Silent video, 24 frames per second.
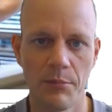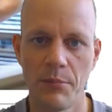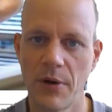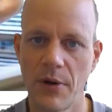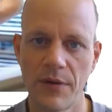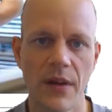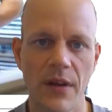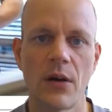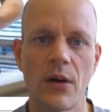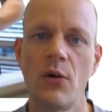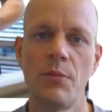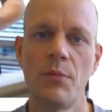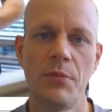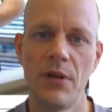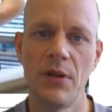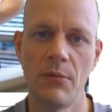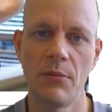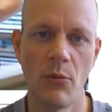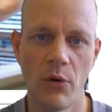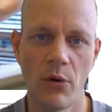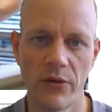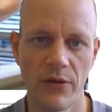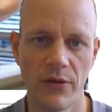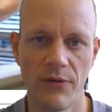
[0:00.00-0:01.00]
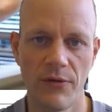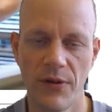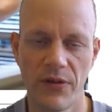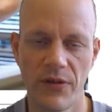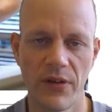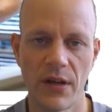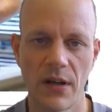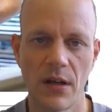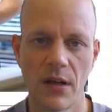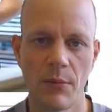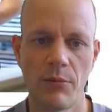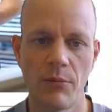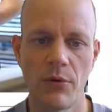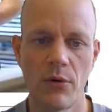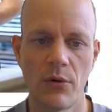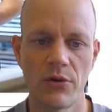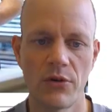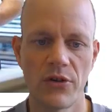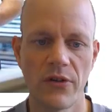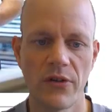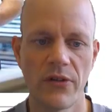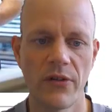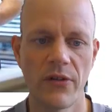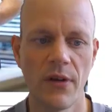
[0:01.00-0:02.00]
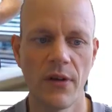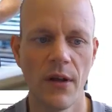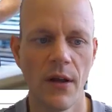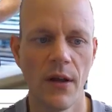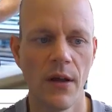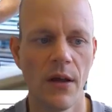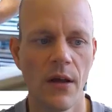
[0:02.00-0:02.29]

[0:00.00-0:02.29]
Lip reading: but there could be more sophisticated approaches